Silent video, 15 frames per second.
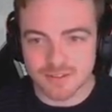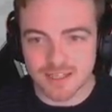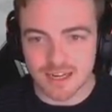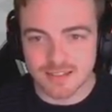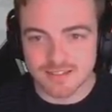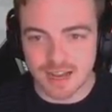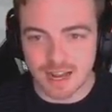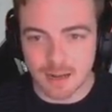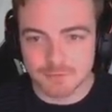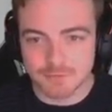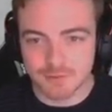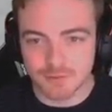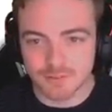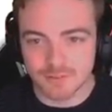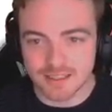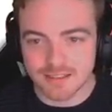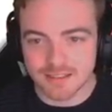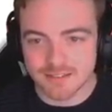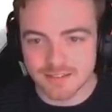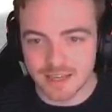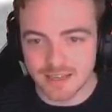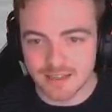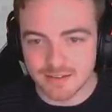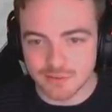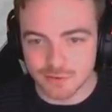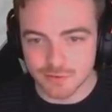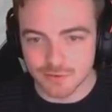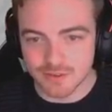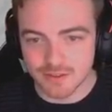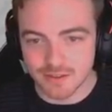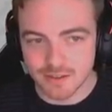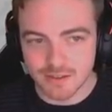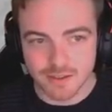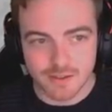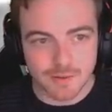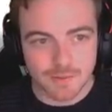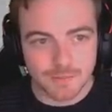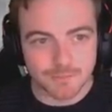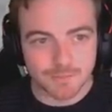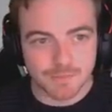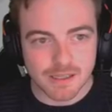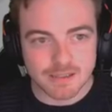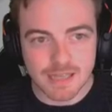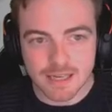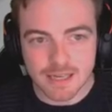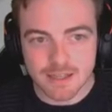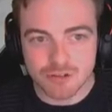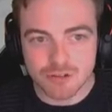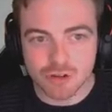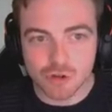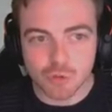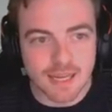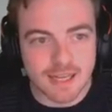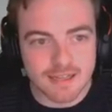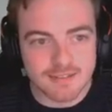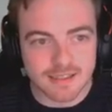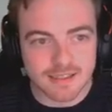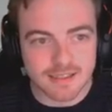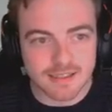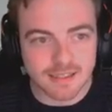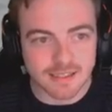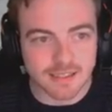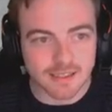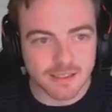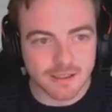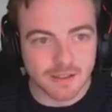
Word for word: That is absolutely insane, dude. That is crazy.